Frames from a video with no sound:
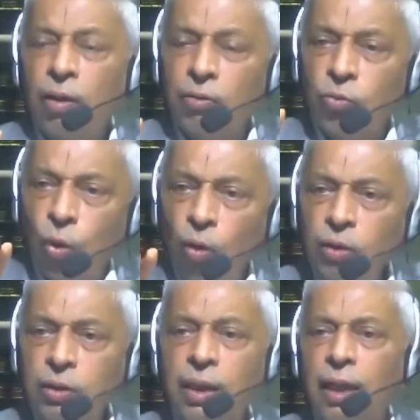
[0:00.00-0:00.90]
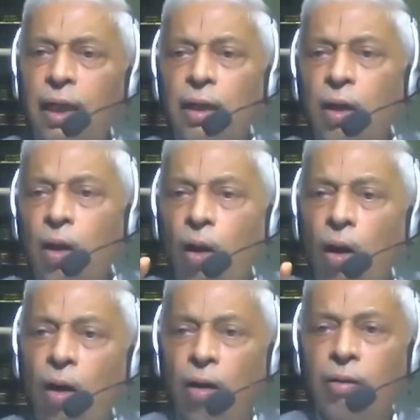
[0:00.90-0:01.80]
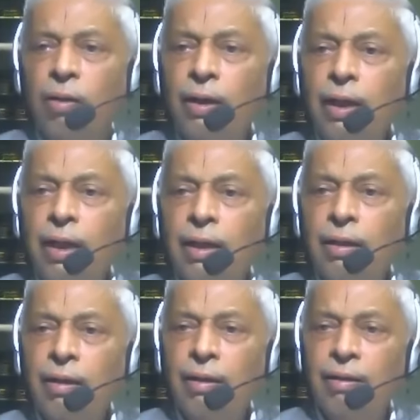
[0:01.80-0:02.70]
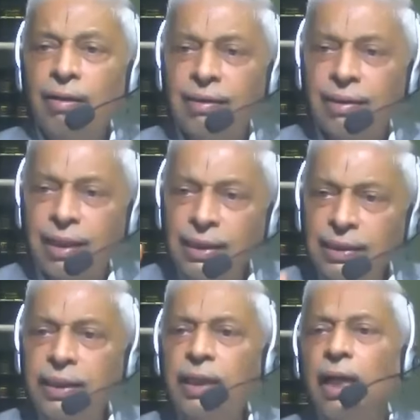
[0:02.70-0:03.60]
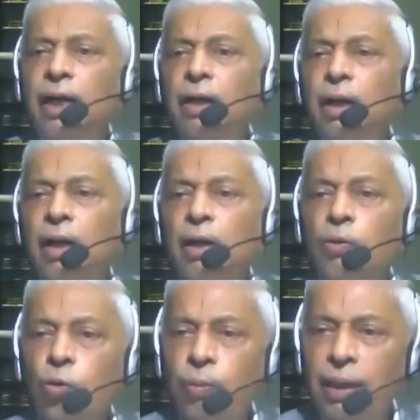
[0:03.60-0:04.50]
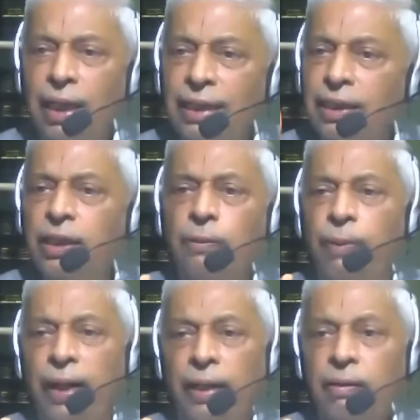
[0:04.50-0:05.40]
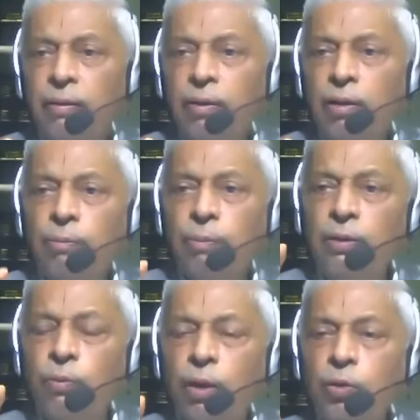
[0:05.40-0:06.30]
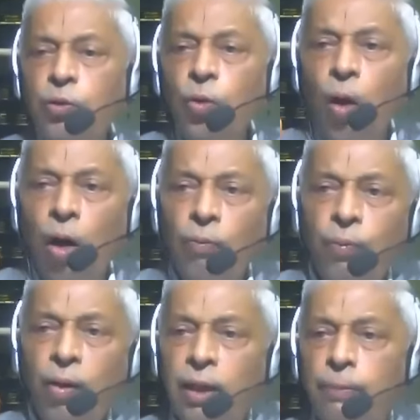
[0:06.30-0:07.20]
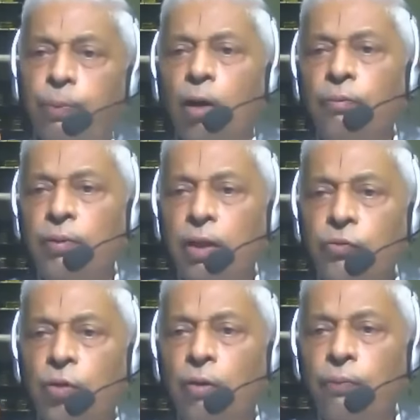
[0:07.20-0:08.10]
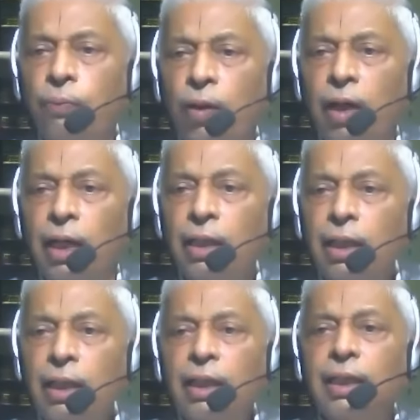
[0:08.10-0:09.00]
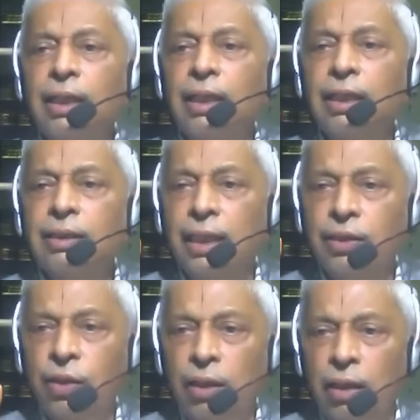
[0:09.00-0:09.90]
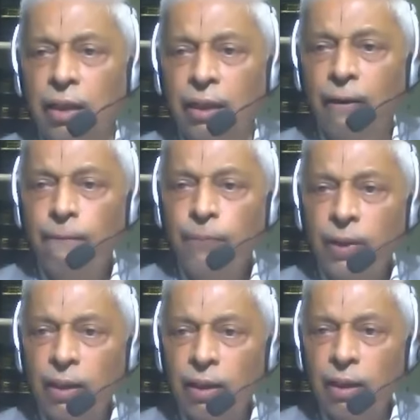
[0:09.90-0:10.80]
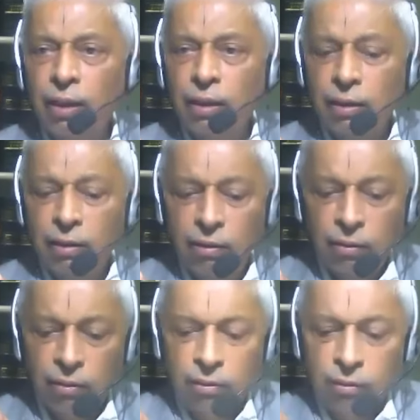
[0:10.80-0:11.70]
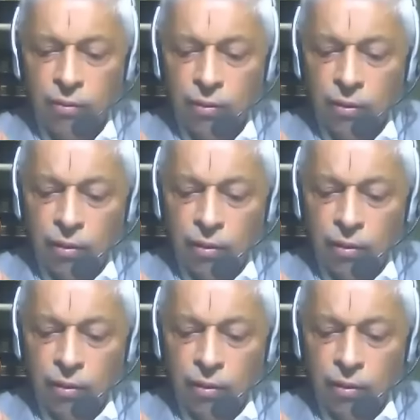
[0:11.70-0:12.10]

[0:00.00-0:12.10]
those children are considered to be legitimate by virtue of the provisions of Section 16